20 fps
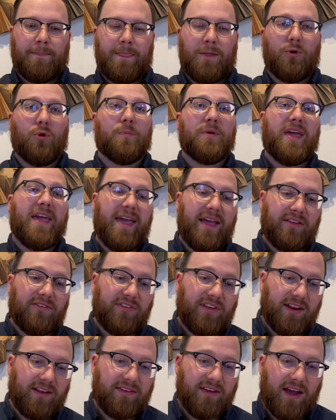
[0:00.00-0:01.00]
There will be hand
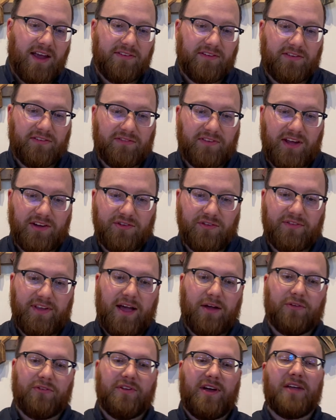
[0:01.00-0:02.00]
sanitizing stations
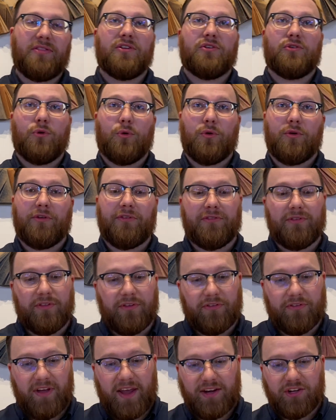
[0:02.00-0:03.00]
outside the doors to the
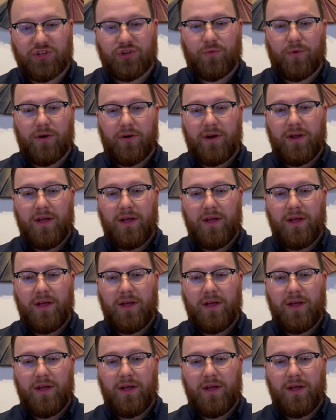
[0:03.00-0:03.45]
sanctuary.